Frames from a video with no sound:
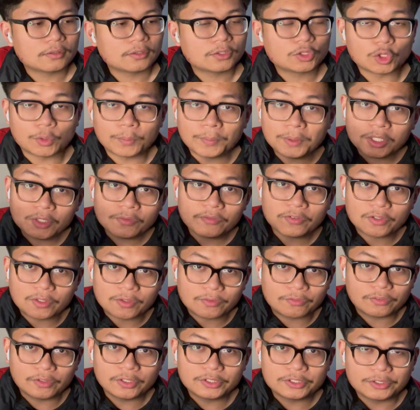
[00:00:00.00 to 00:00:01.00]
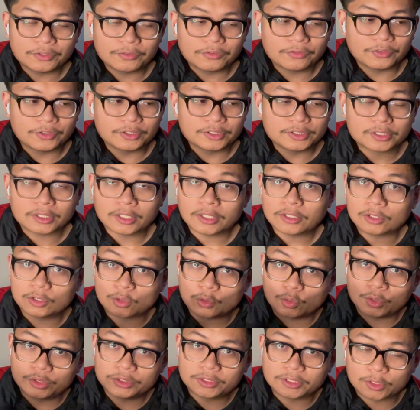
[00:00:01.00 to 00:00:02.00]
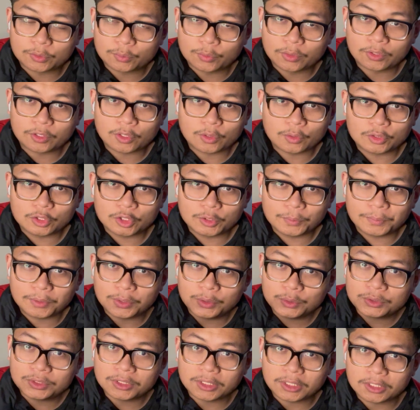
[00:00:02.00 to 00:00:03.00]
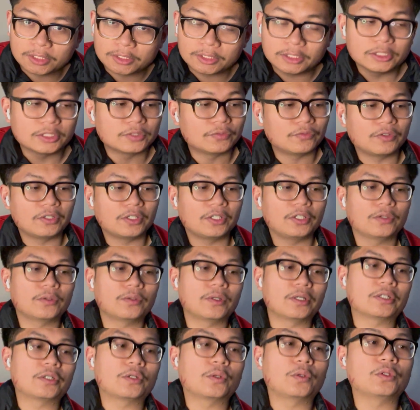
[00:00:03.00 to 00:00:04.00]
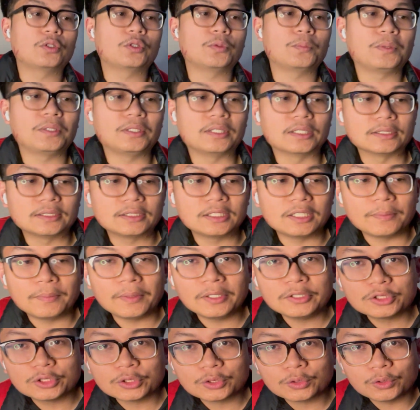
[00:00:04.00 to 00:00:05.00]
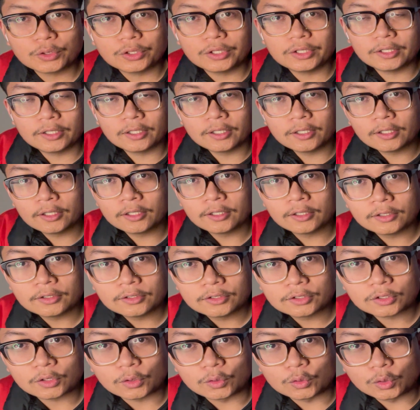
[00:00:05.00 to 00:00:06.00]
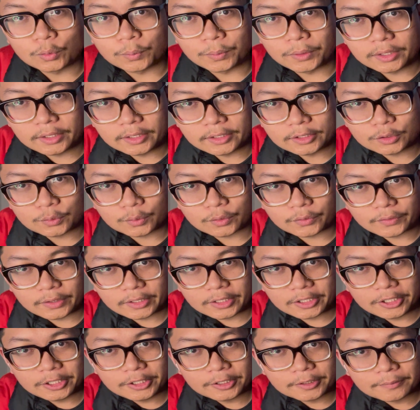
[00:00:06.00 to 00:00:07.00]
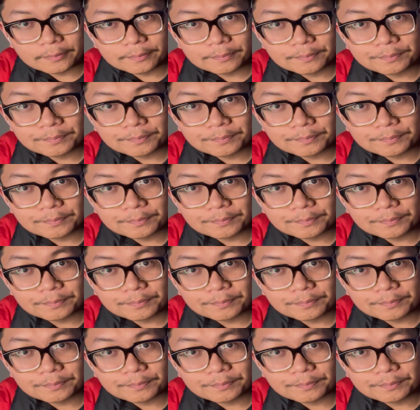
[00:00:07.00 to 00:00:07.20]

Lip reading: So a bit of a refresher first. The chords that we're going to be using in this video are going to be the C major chord. It's going to be this one right here.